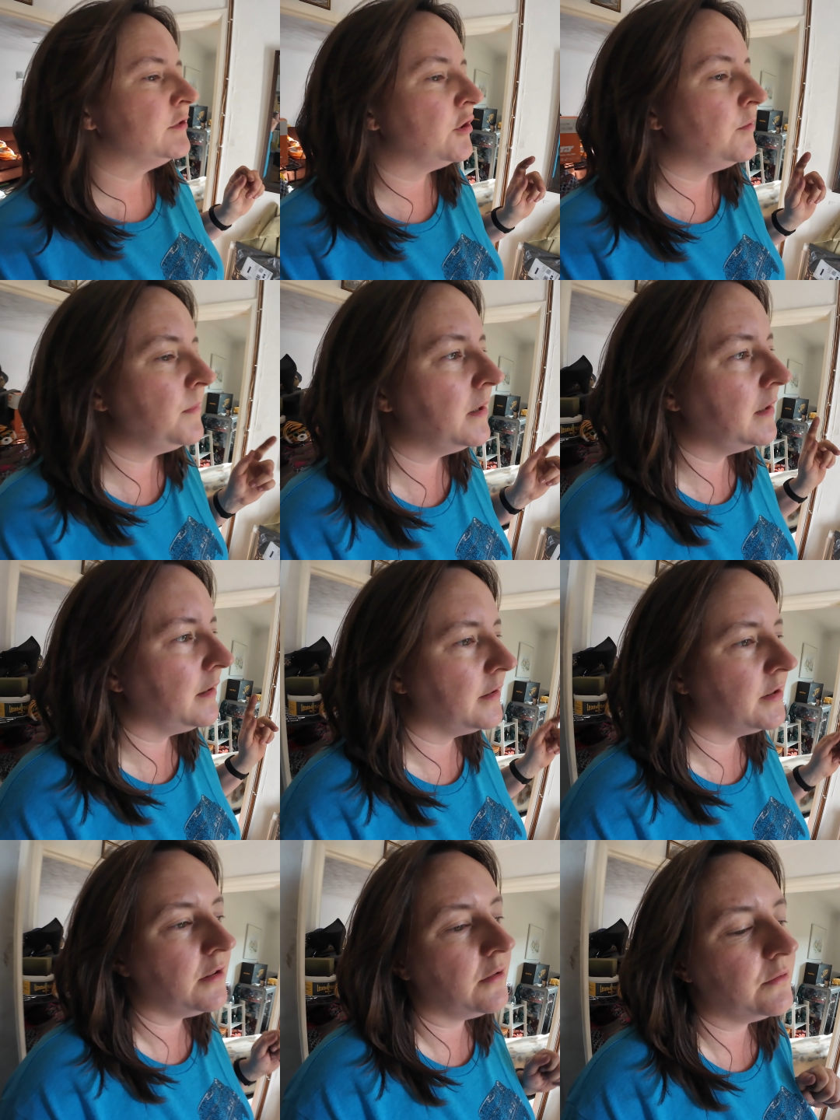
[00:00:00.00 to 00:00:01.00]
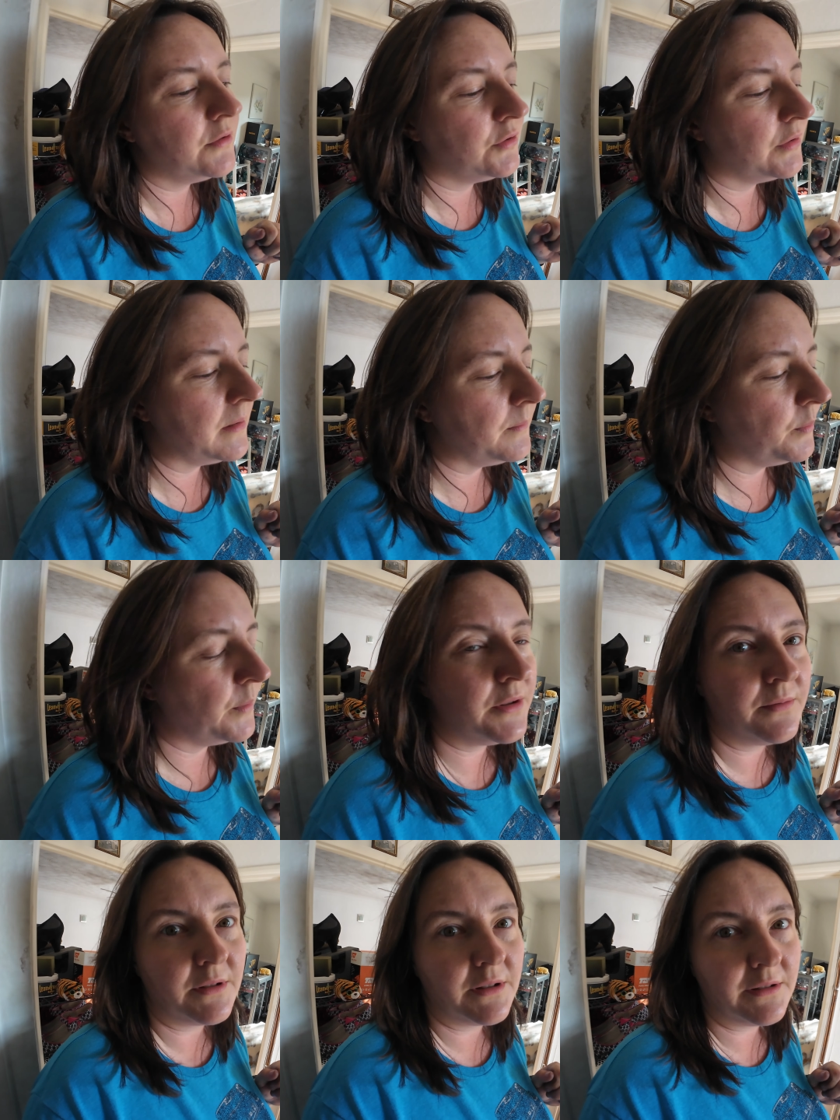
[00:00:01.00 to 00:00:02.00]
On my last long trip,
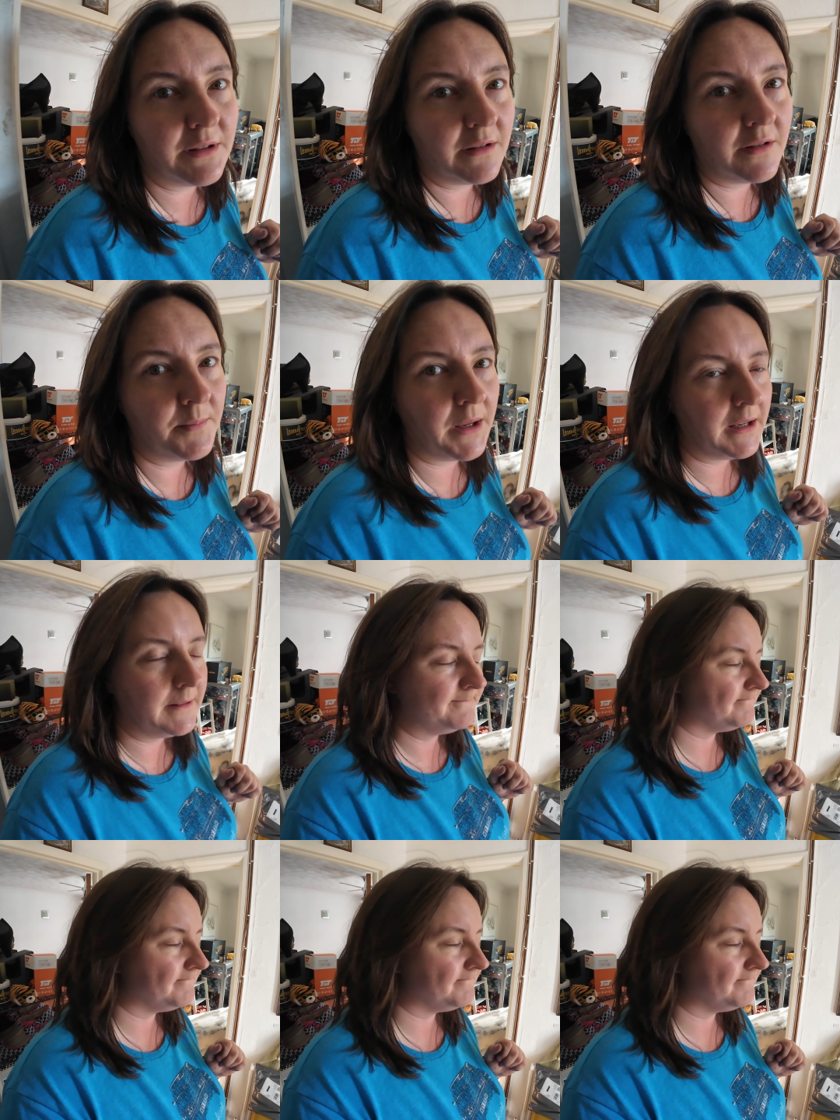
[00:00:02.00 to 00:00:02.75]
which was to Derby,